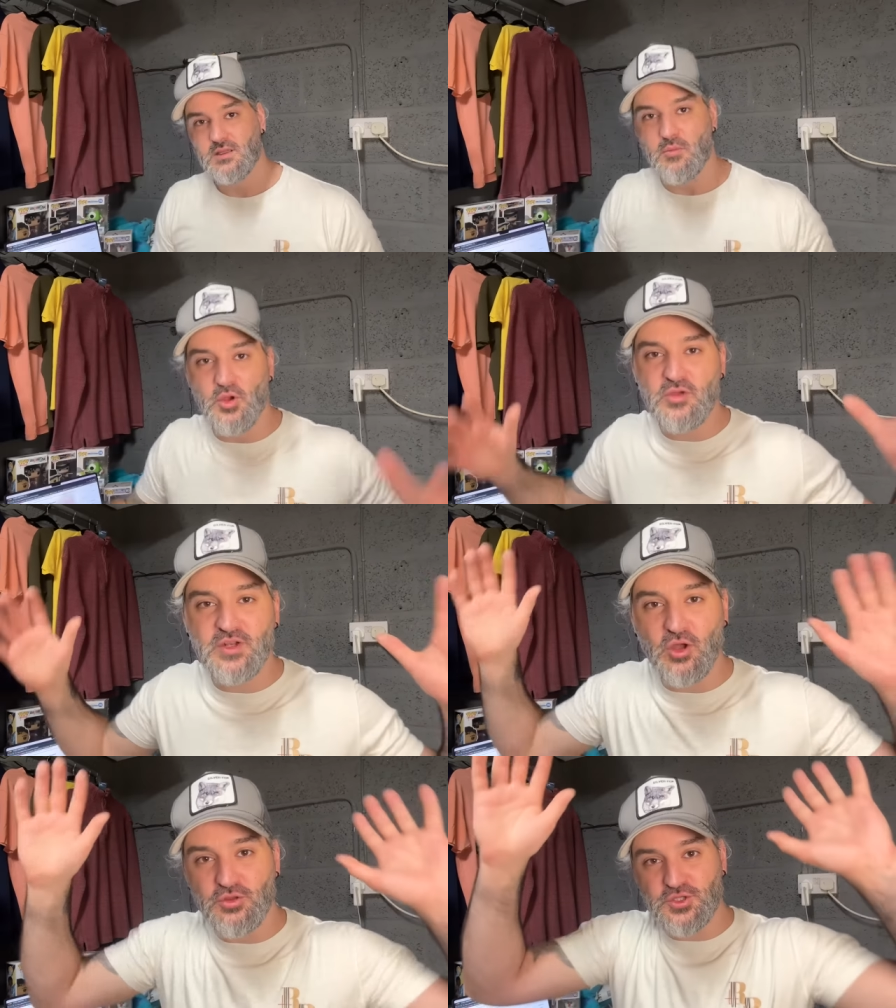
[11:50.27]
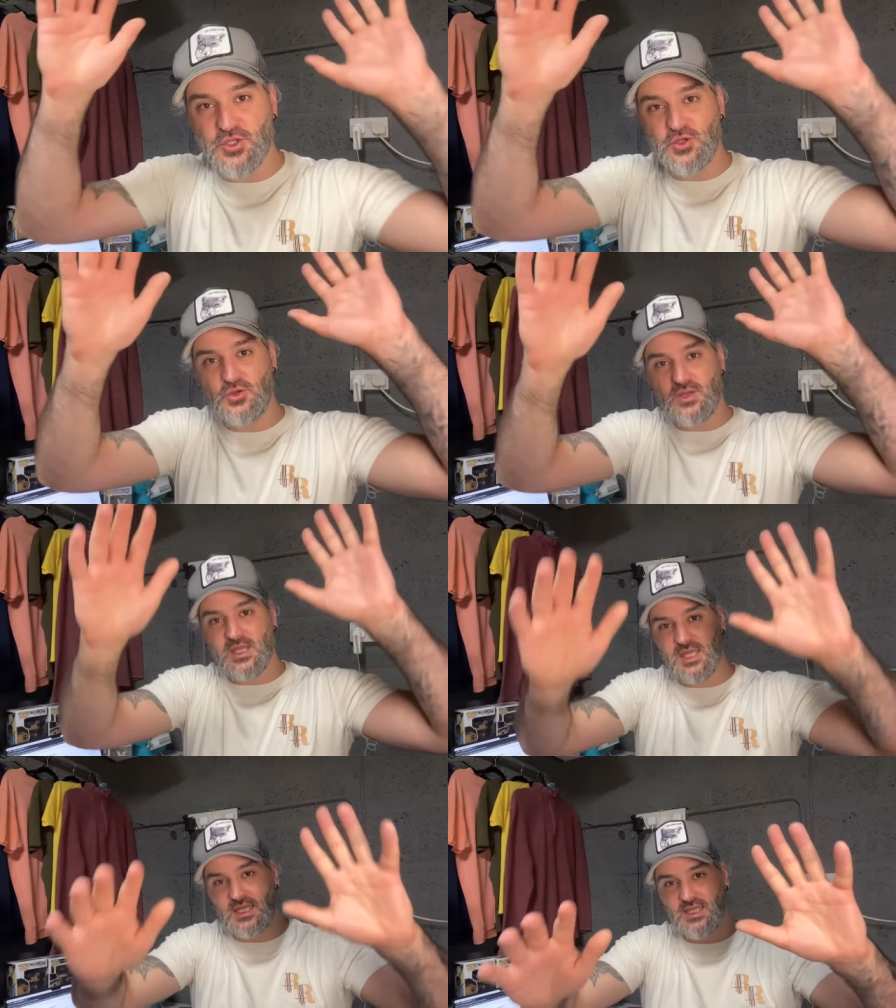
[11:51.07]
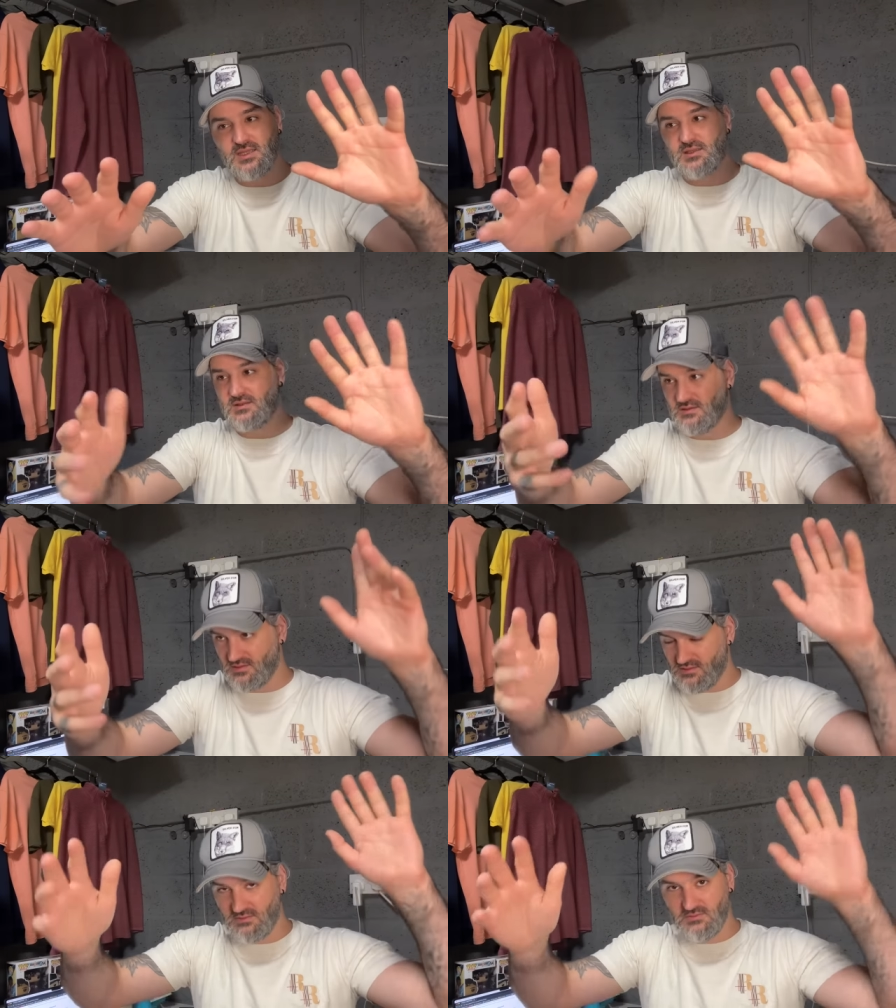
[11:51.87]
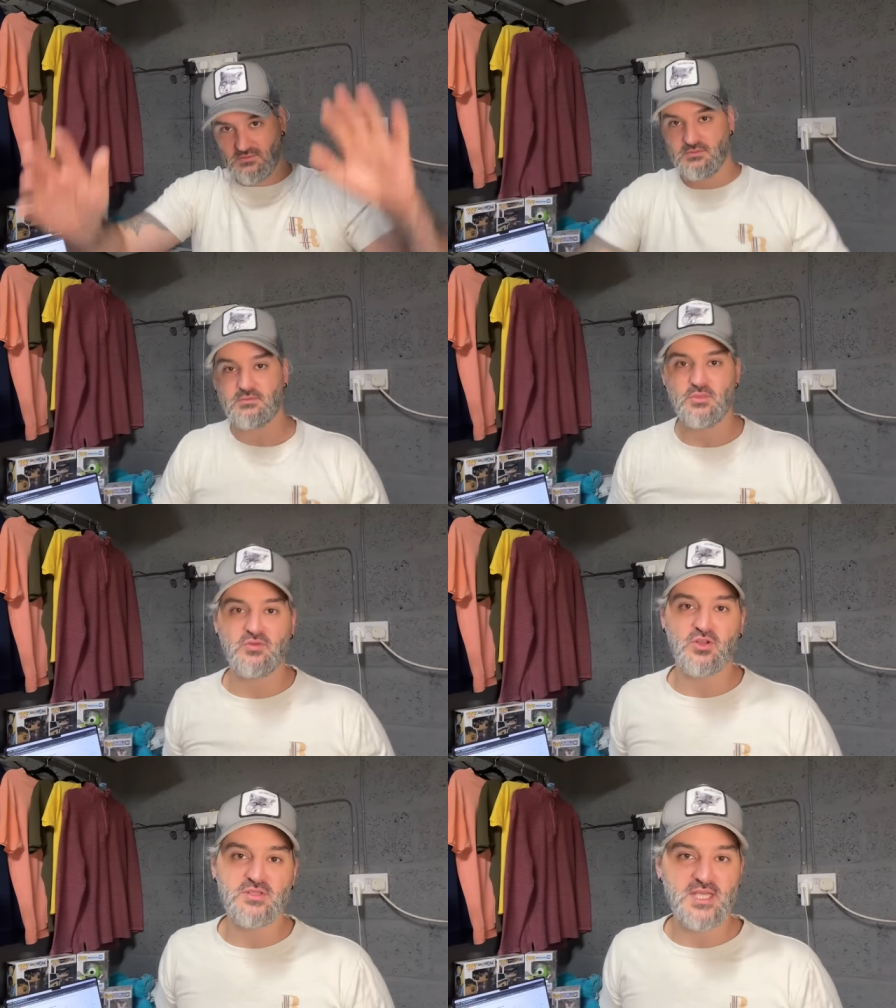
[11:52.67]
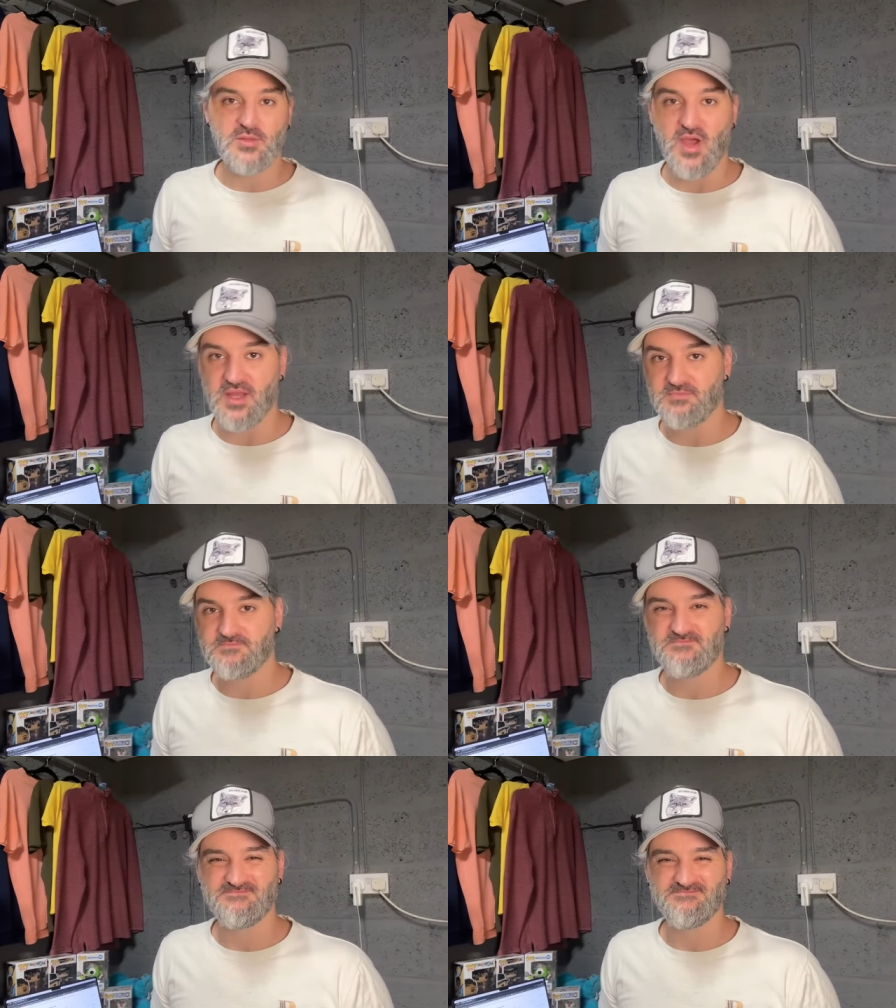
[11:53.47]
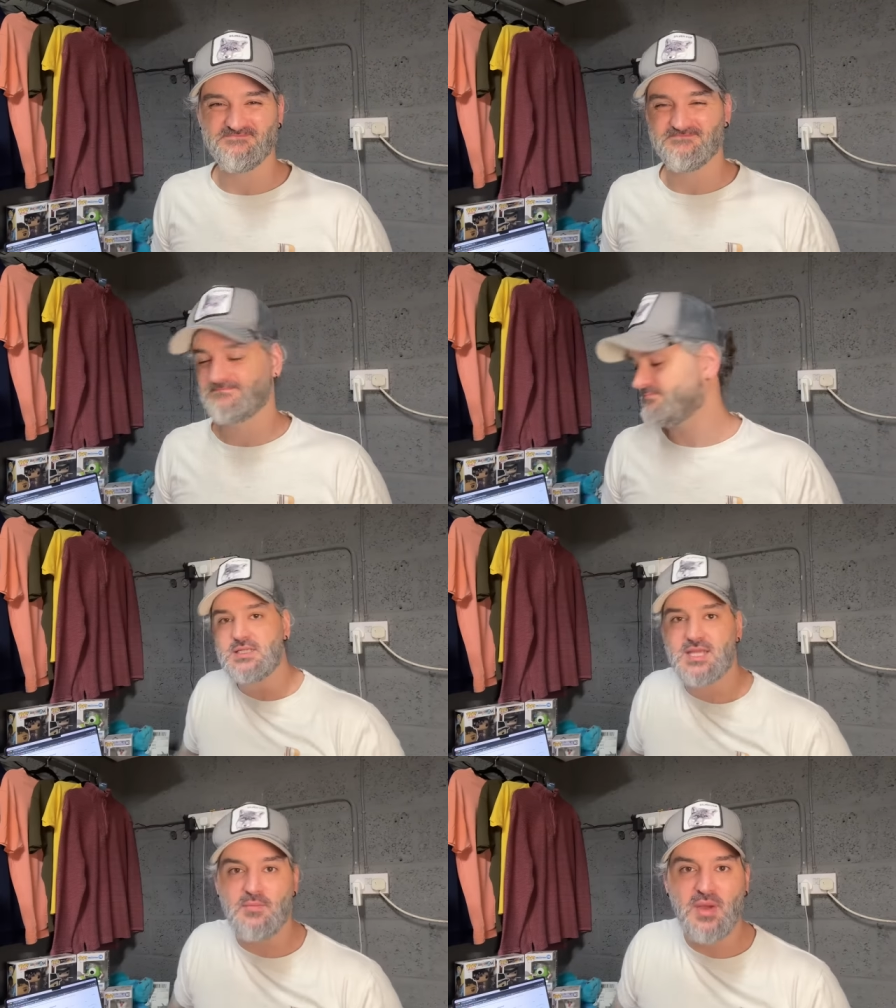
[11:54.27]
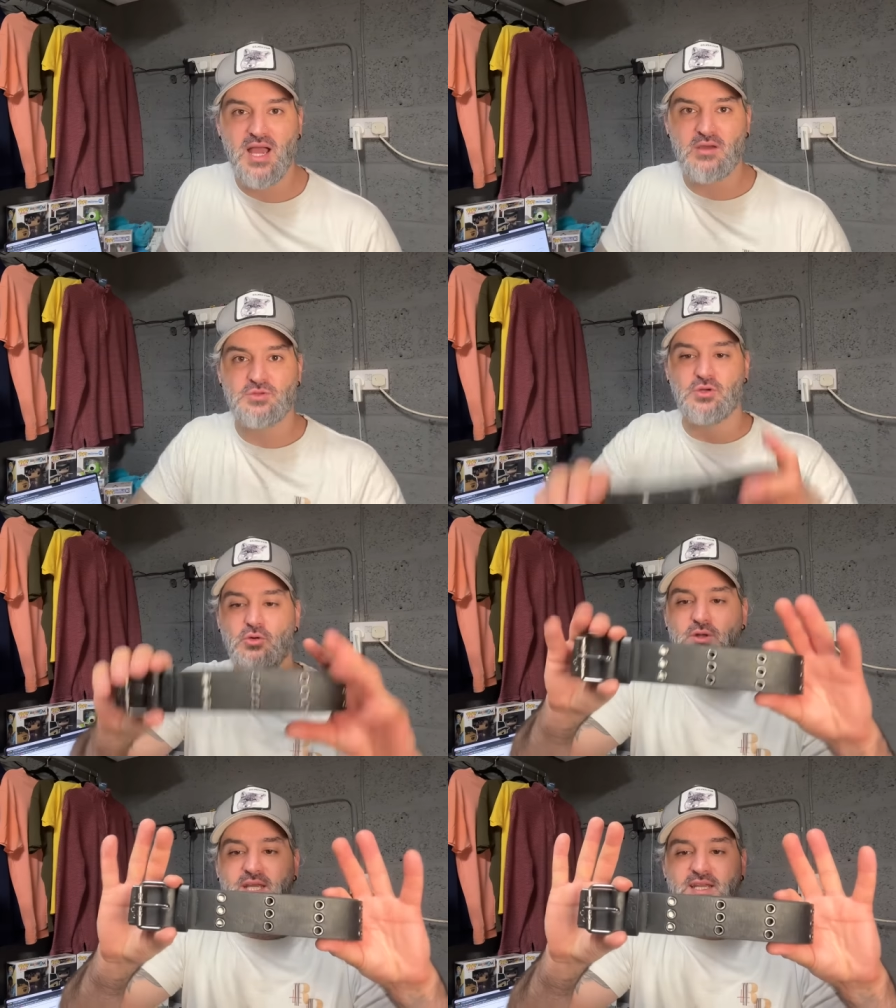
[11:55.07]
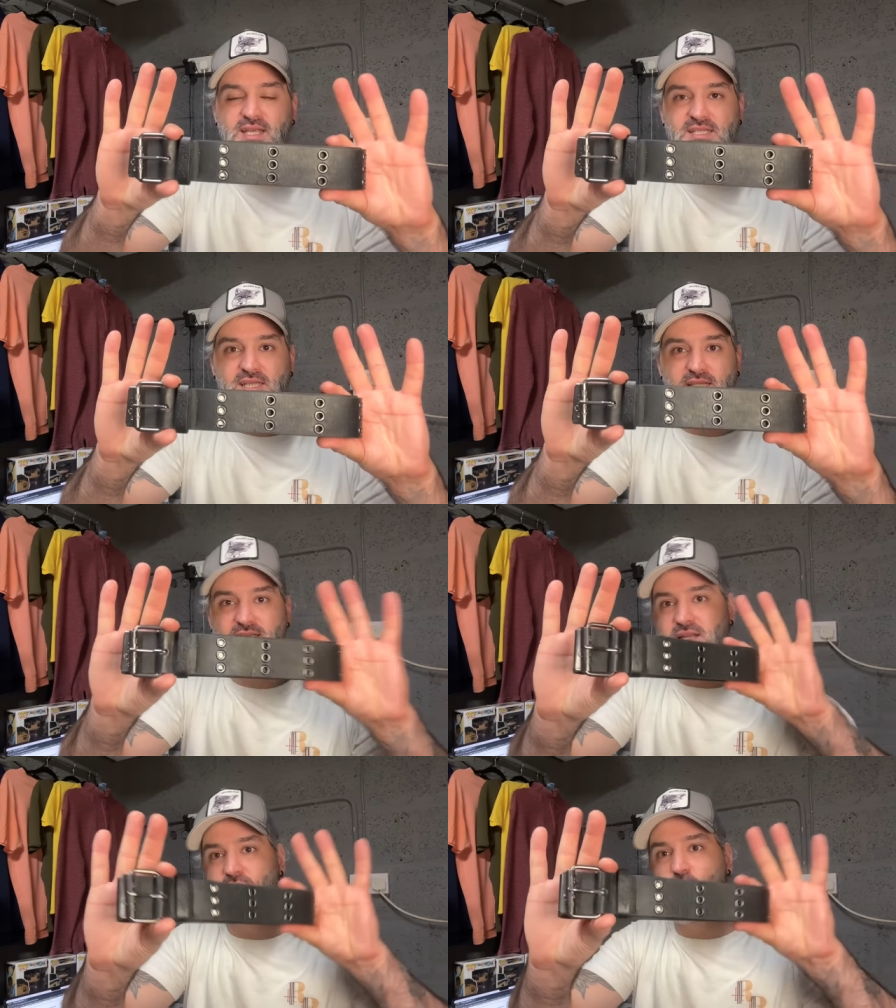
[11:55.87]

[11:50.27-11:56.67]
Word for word: Moving on to moving on to eBay. £10 all in is this little